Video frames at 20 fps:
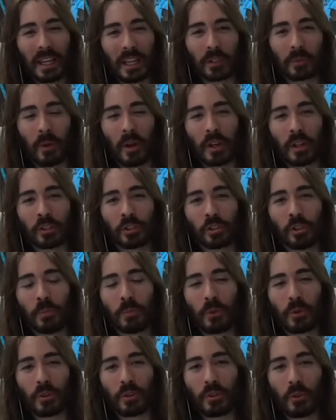It's probably a
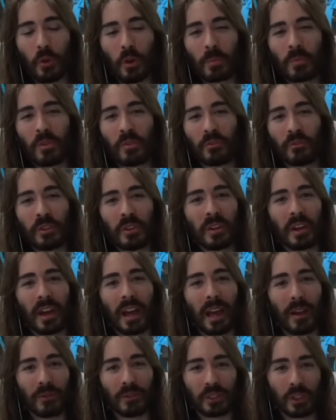super normal fear to
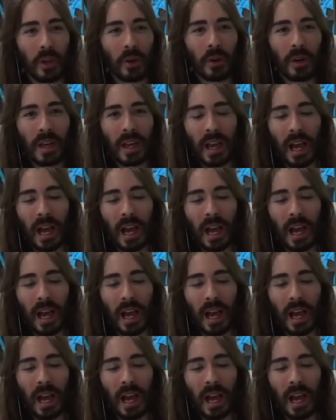have. So